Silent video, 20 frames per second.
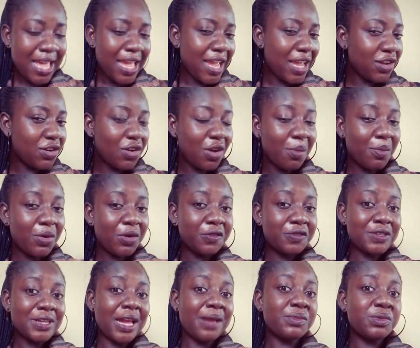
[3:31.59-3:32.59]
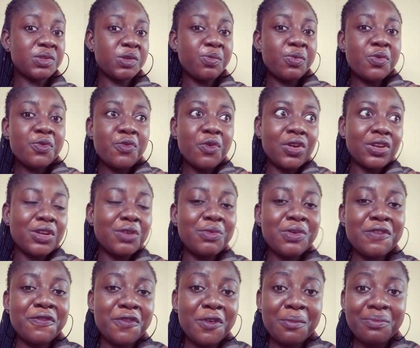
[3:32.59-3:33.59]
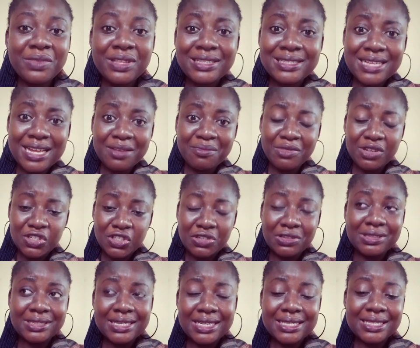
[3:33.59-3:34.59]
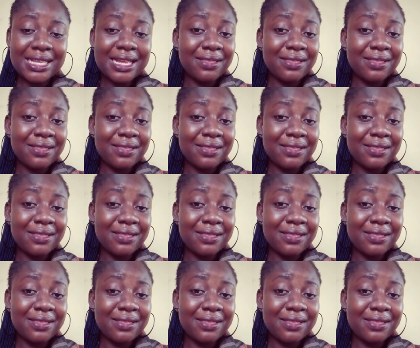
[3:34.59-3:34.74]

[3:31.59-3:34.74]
A number of times people run away from these admission tests,